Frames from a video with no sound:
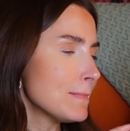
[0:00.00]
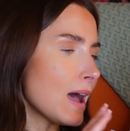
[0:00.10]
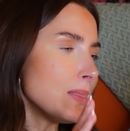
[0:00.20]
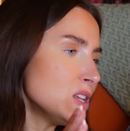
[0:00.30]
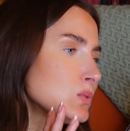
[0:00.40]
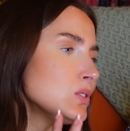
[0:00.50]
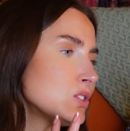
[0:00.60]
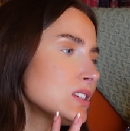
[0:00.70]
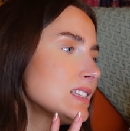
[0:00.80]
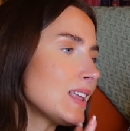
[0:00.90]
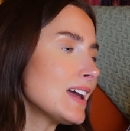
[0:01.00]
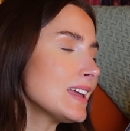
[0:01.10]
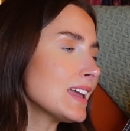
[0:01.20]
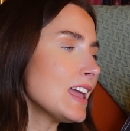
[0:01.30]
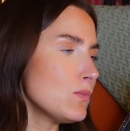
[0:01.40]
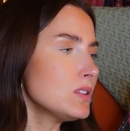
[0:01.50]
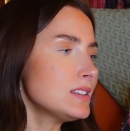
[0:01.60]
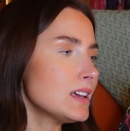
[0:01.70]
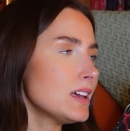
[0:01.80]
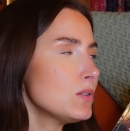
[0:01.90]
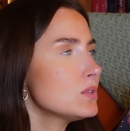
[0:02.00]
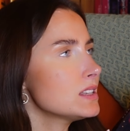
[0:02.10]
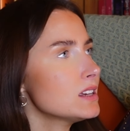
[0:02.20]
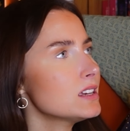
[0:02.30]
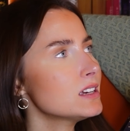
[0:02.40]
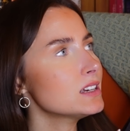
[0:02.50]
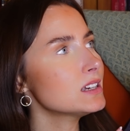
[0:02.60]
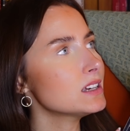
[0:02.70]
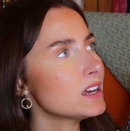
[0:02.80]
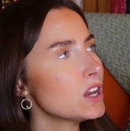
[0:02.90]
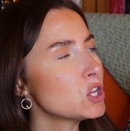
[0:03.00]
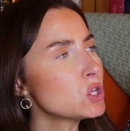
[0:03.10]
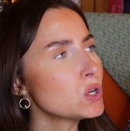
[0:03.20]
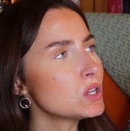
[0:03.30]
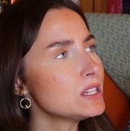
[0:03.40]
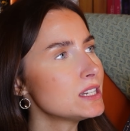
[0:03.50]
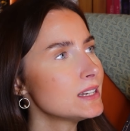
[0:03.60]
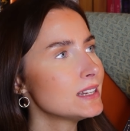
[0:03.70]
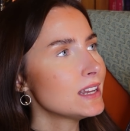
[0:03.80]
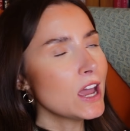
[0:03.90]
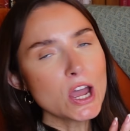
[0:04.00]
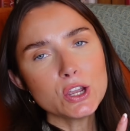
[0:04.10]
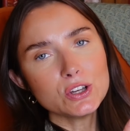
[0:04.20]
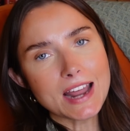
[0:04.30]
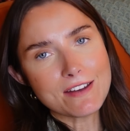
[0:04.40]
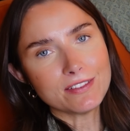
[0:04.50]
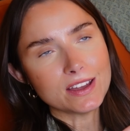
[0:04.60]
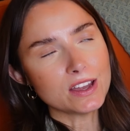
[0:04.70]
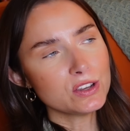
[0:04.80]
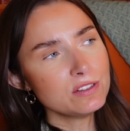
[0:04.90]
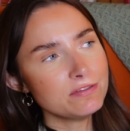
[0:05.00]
and this was just like, it was a good effort, a good